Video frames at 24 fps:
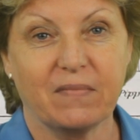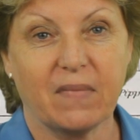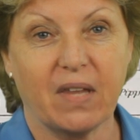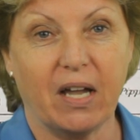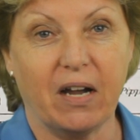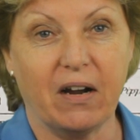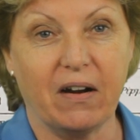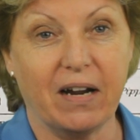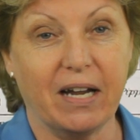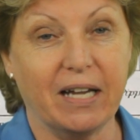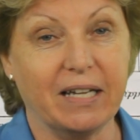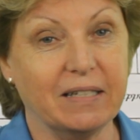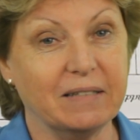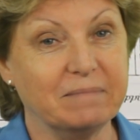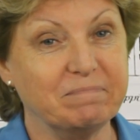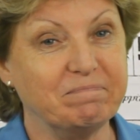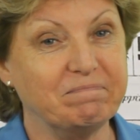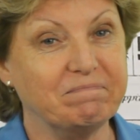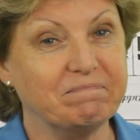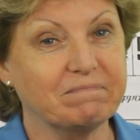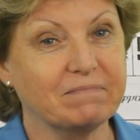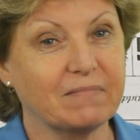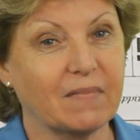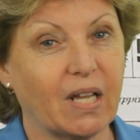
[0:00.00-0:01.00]
All right,
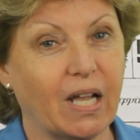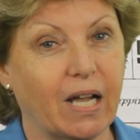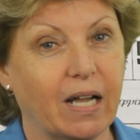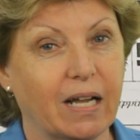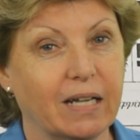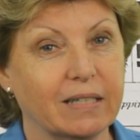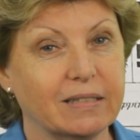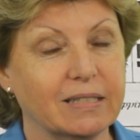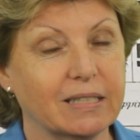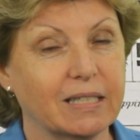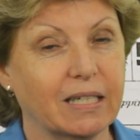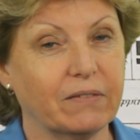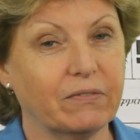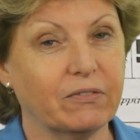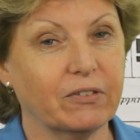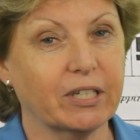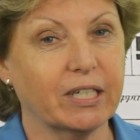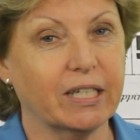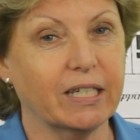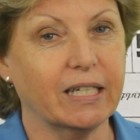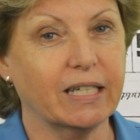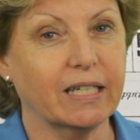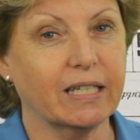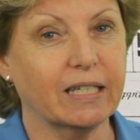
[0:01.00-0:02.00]
did I
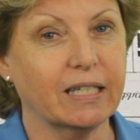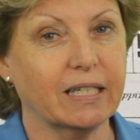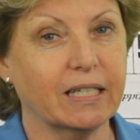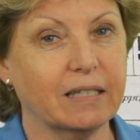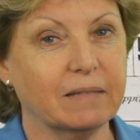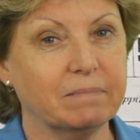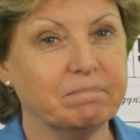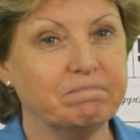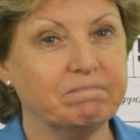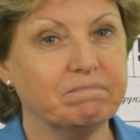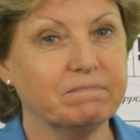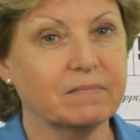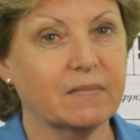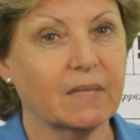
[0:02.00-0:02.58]
forget anything?